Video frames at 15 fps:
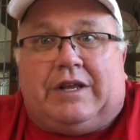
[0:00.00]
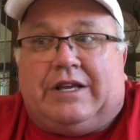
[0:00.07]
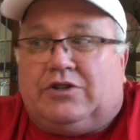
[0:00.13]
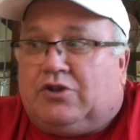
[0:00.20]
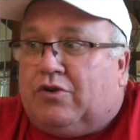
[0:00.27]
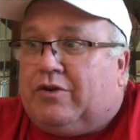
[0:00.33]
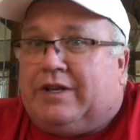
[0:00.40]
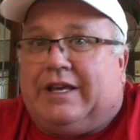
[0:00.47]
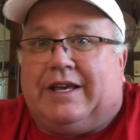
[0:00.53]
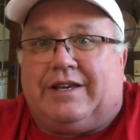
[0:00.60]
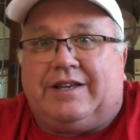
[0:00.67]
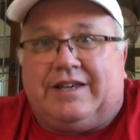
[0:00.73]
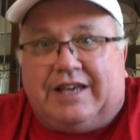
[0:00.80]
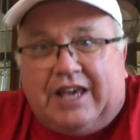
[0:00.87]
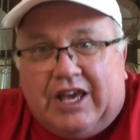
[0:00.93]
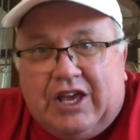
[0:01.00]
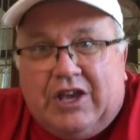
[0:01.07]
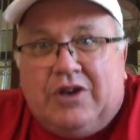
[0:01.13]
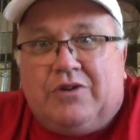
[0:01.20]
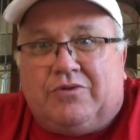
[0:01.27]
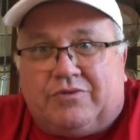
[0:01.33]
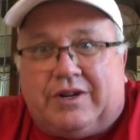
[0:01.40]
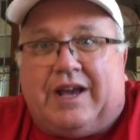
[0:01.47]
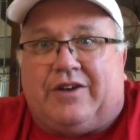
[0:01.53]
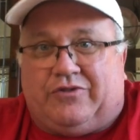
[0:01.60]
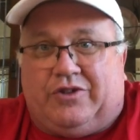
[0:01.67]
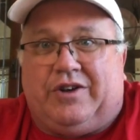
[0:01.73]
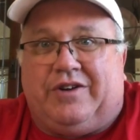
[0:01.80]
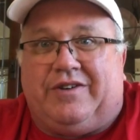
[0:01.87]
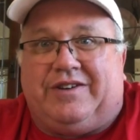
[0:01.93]
He's going to get killed
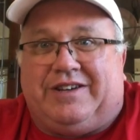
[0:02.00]
out there,